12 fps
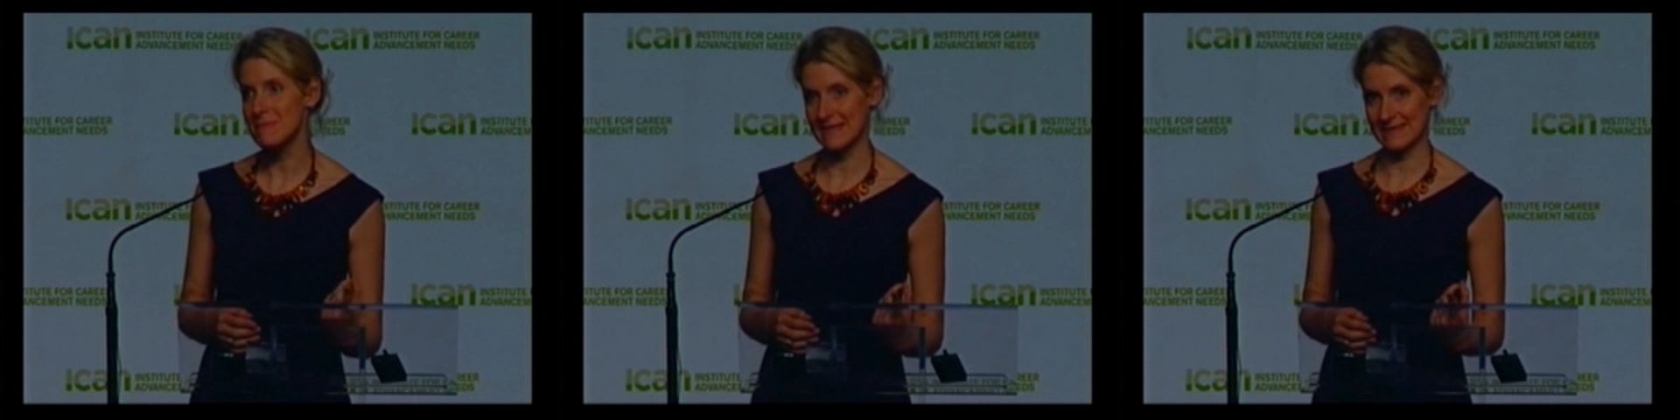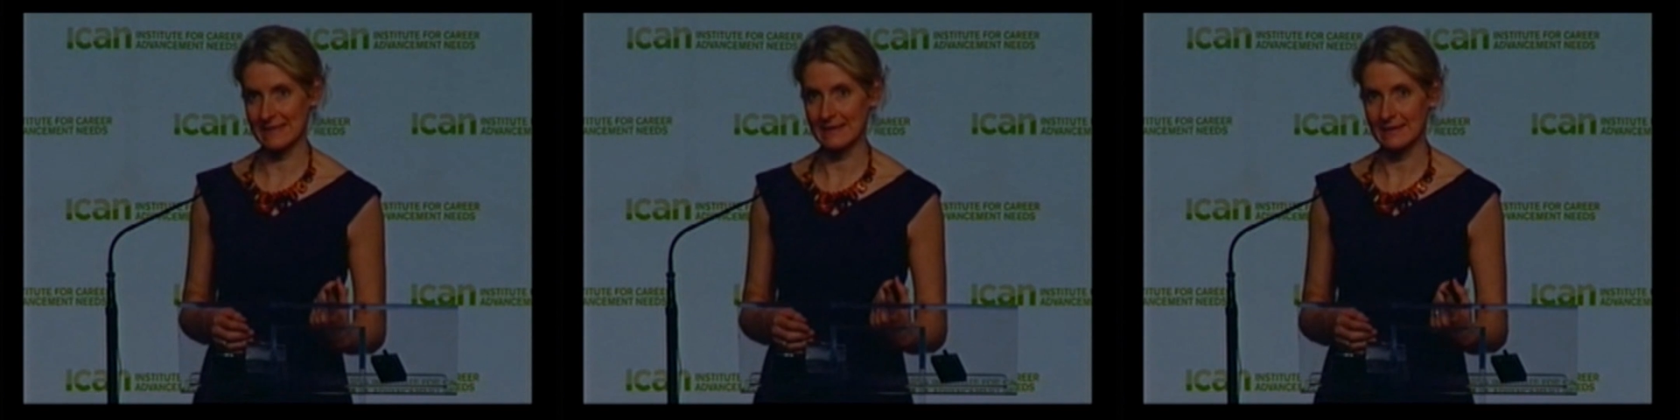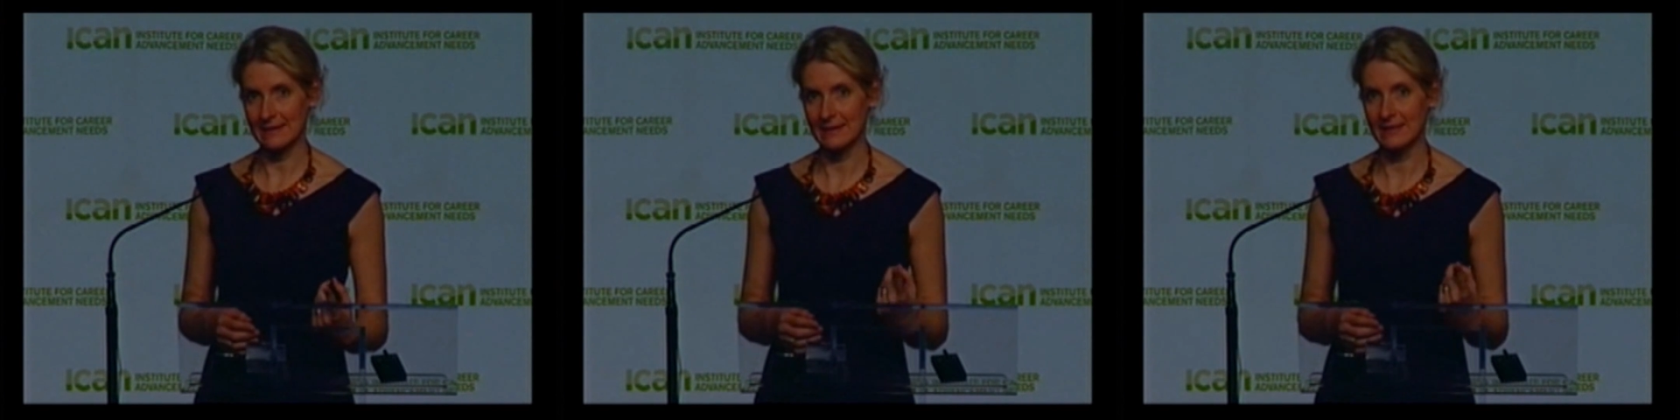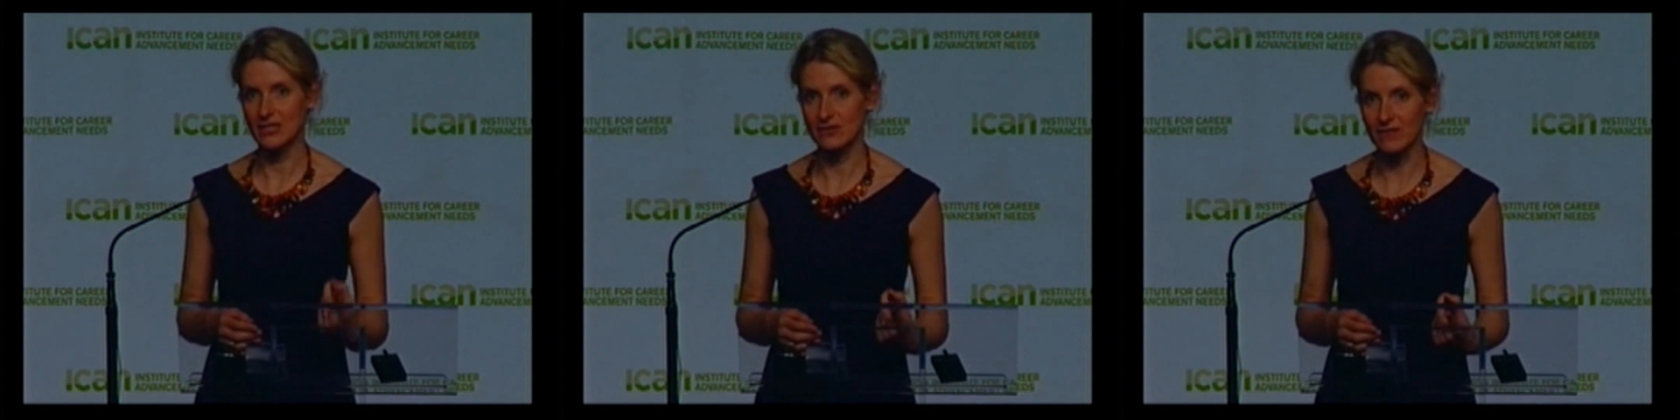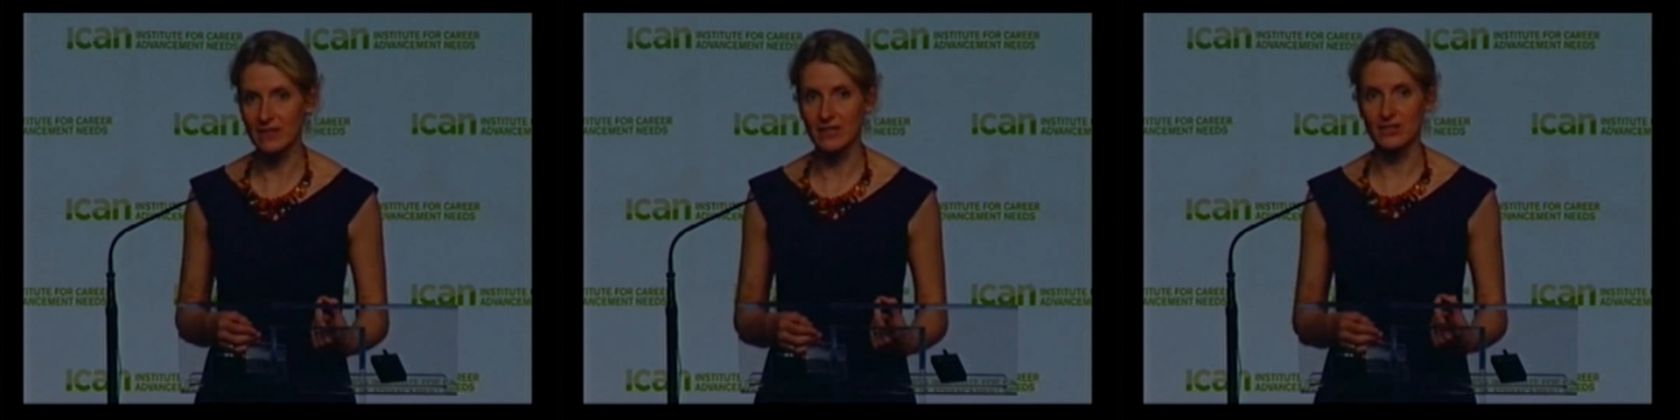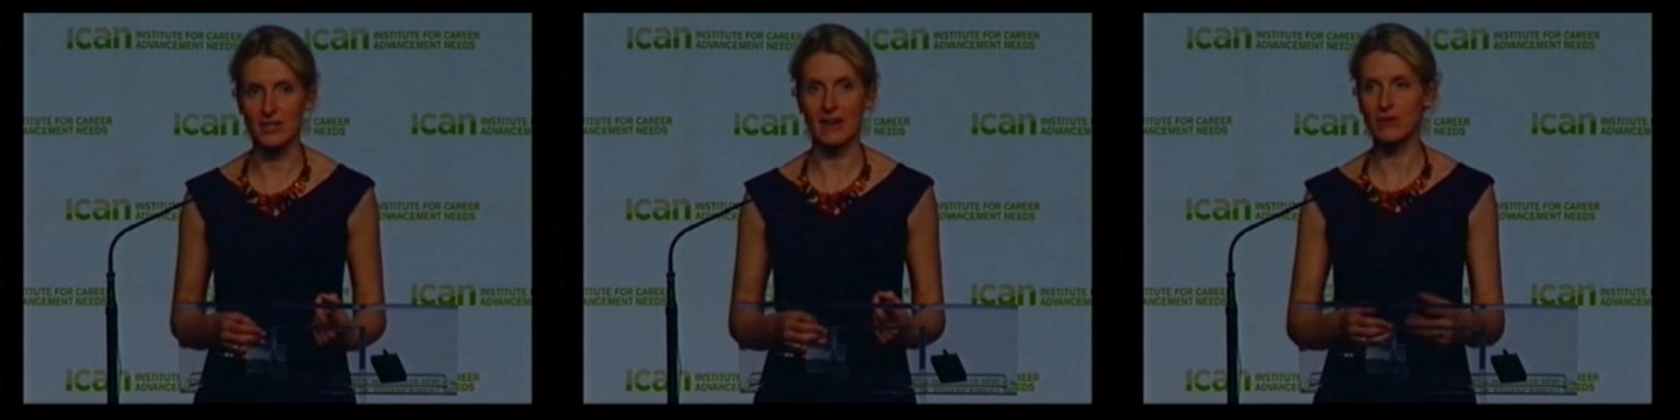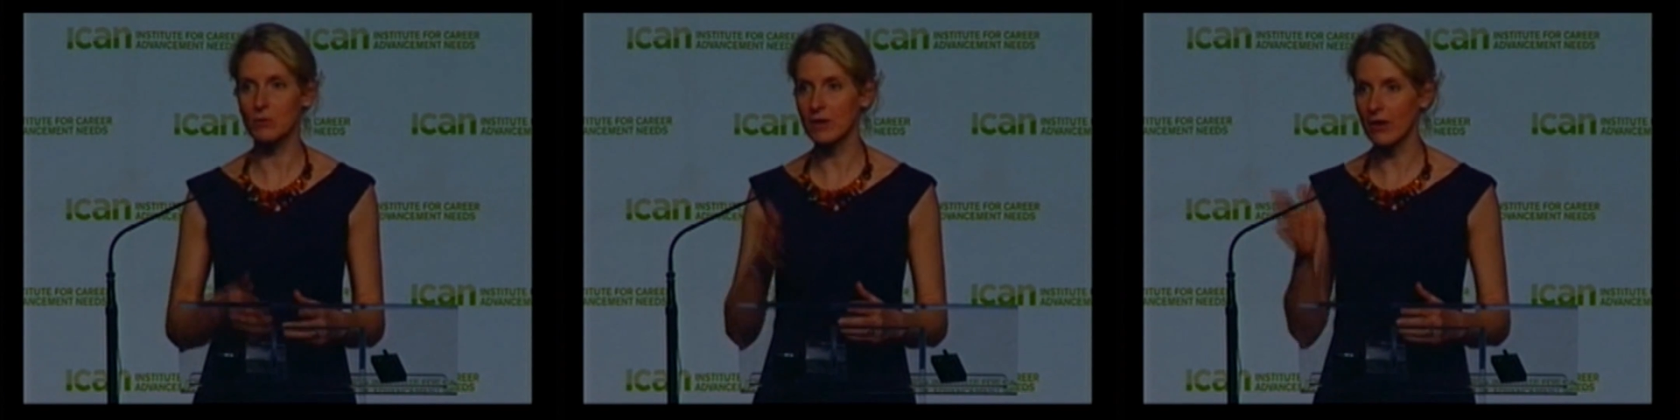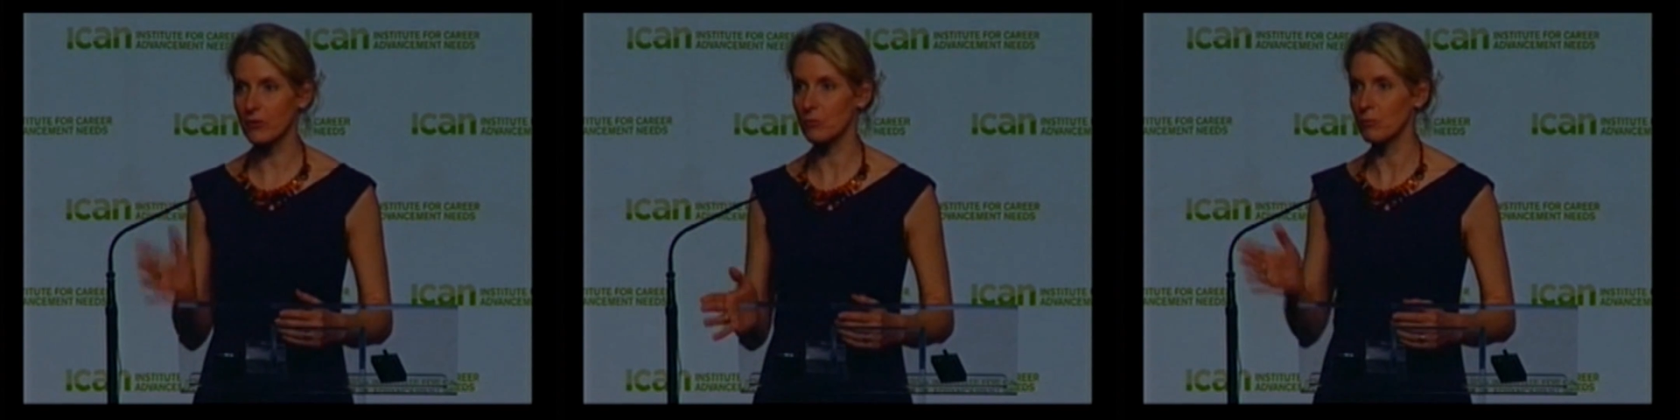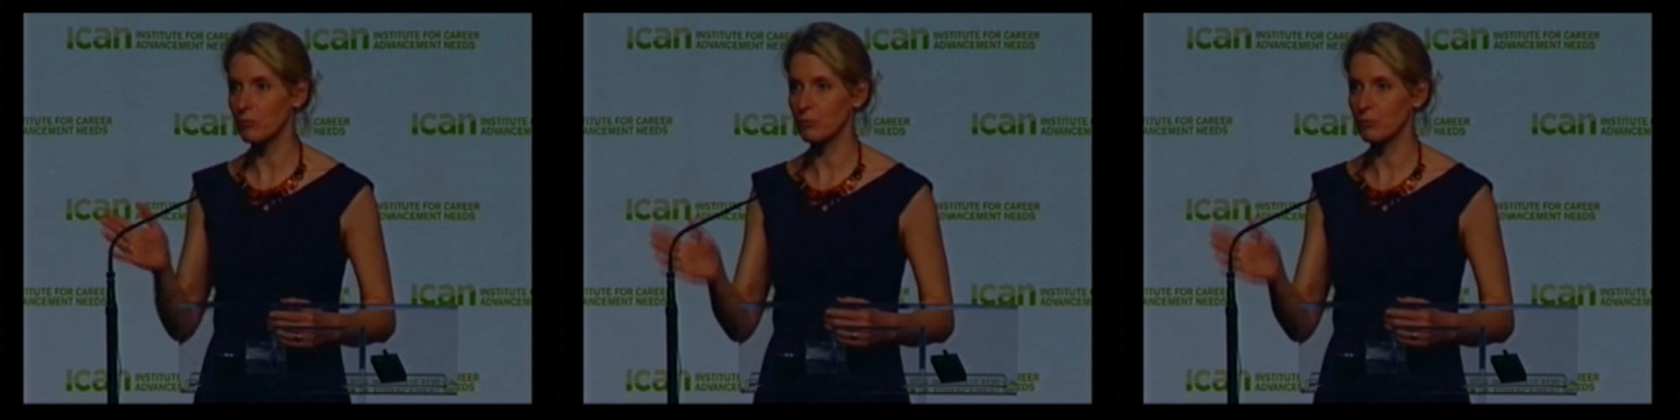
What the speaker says: mystic in each village and everyone else